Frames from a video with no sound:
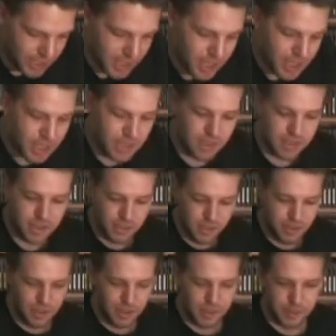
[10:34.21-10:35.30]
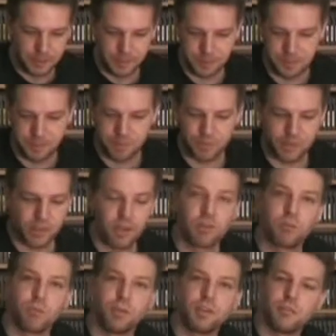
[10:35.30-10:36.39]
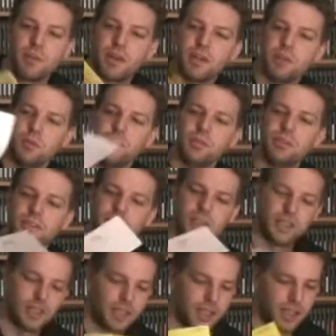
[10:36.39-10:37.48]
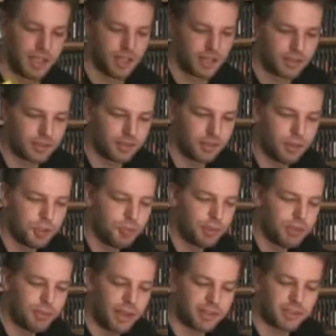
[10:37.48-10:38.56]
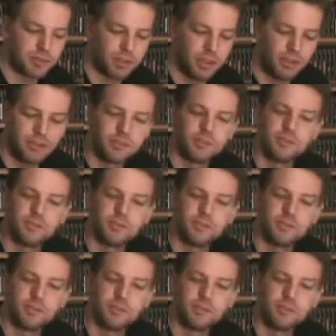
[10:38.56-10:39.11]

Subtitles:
and with the manual, this is Ultimate Basketball.